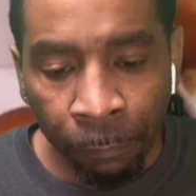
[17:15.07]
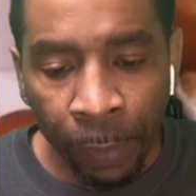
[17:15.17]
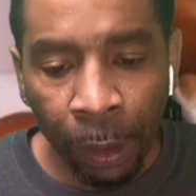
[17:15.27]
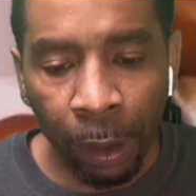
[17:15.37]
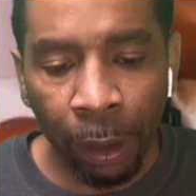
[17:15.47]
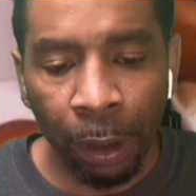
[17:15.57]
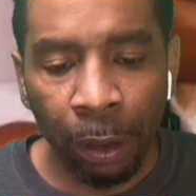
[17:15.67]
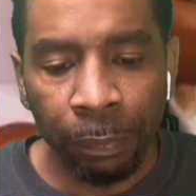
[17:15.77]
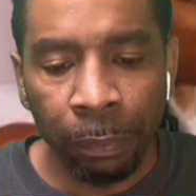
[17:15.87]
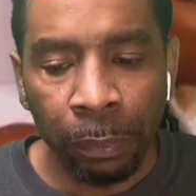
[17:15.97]

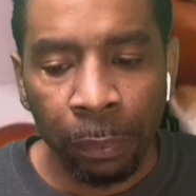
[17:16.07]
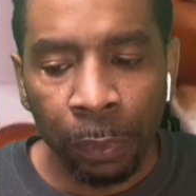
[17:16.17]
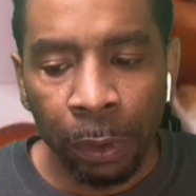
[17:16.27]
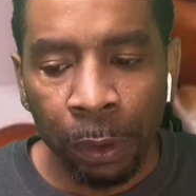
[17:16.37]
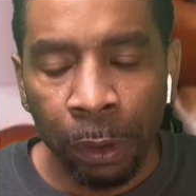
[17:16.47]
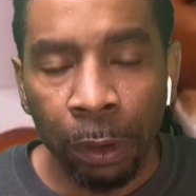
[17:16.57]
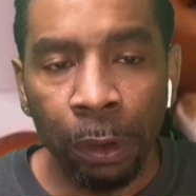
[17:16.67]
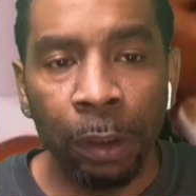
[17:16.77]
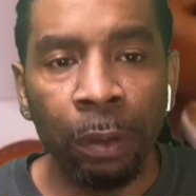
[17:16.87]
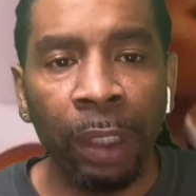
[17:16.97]

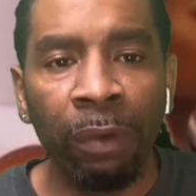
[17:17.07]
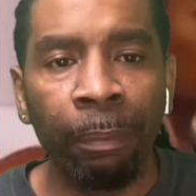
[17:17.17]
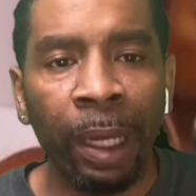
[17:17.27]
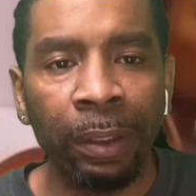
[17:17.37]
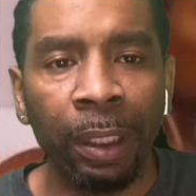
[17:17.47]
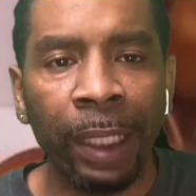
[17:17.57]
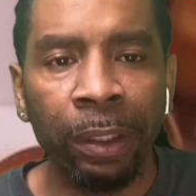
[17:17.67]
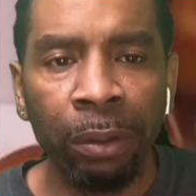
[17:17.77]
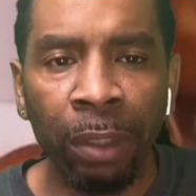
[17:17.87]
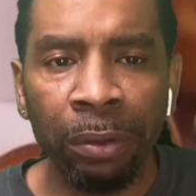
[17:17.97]
you know, they went back there like you
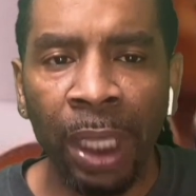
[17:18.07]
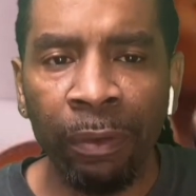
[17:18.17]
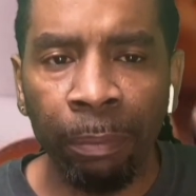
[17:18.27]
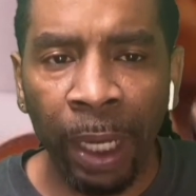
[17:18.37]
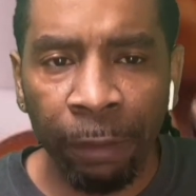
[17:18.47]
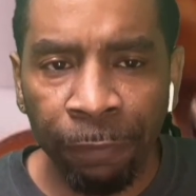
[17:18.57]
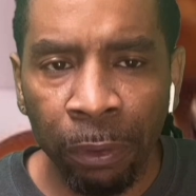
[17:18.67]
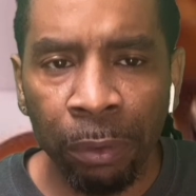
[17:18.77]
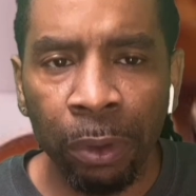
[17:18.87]
do at the Have a Black Funeral.